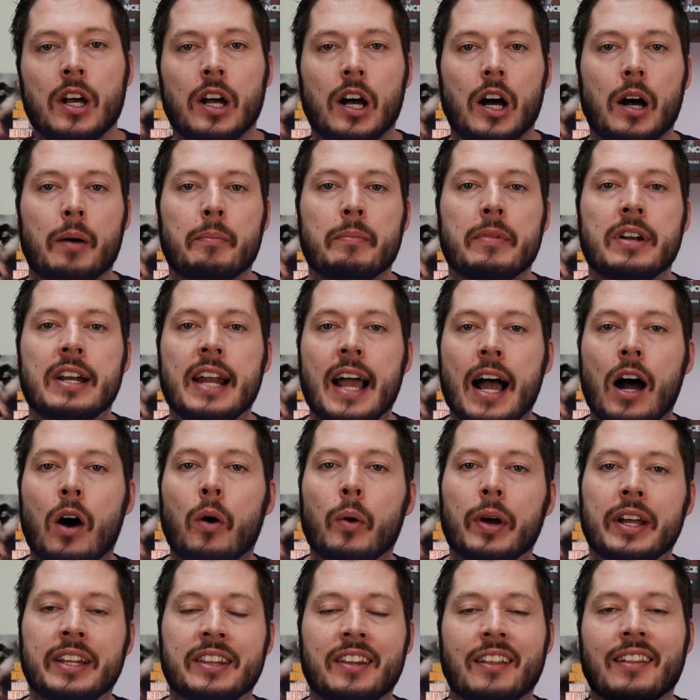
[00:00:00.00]

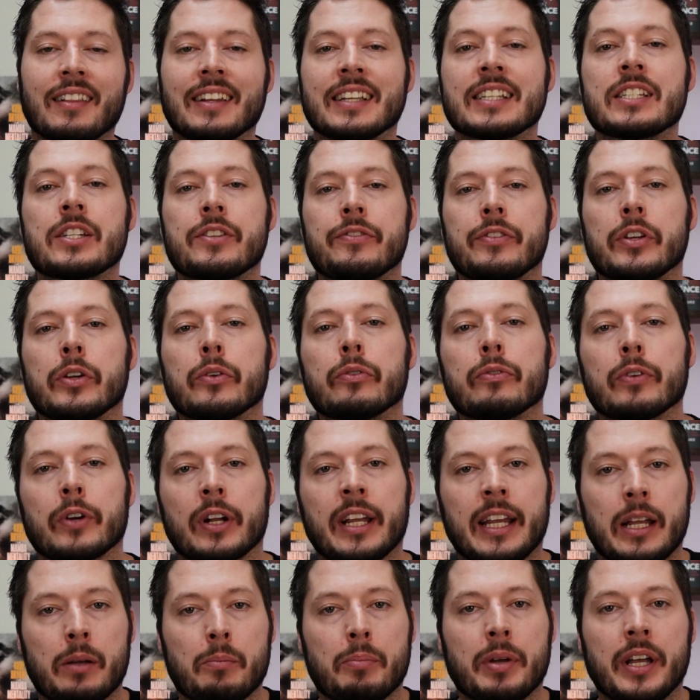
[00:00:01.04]
Now in the list view for
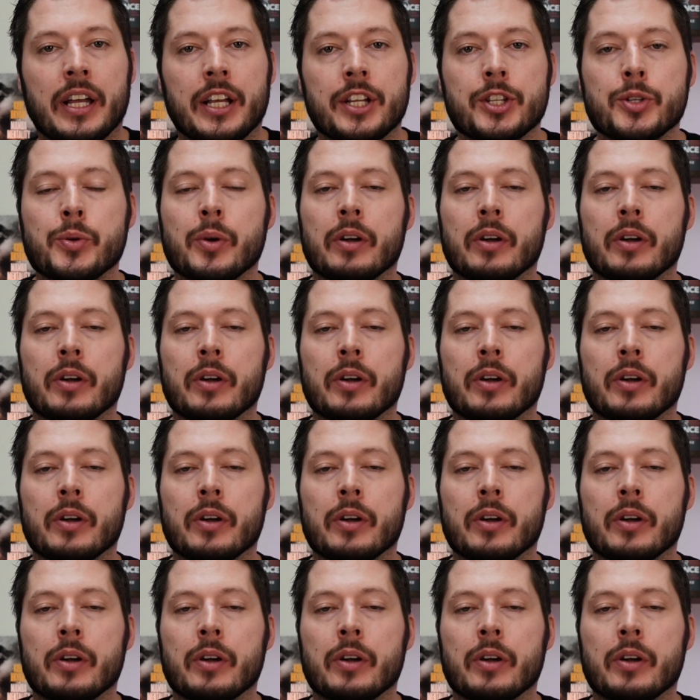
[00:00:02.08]
campaigns,